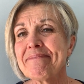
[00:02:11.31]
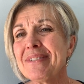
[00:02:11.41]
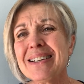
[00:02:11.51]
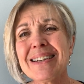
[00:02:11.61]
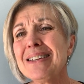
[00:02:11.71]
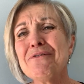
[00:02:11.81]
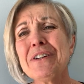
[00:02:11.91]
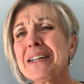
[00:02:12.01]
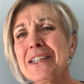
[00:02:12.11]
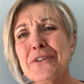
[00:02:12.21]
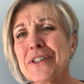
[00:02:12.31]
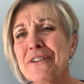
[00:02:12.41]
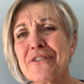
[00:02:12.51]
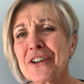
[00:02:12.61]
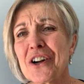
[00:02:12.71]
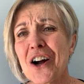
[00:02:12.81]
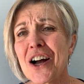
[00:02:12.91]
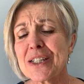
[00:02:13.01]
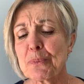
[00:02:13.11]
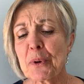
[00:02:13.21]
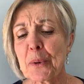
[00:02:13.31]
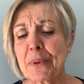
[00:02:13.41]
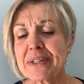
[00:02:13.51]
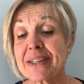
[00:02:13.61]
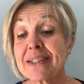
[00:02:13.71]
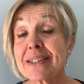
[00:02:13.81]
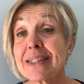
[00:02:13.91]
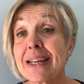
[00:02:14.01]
We could really use it for God's purposes.